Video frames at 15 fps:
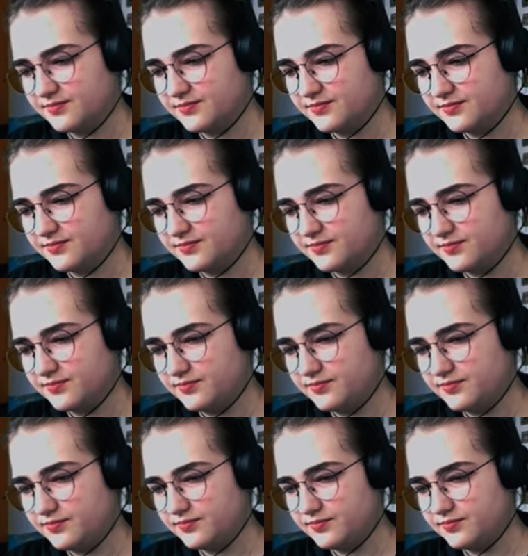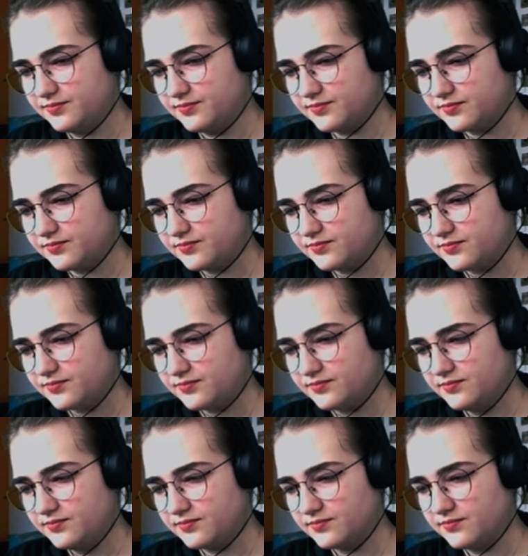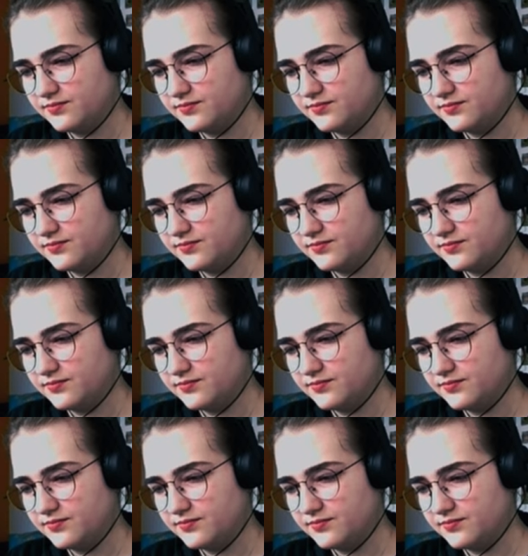[no speech]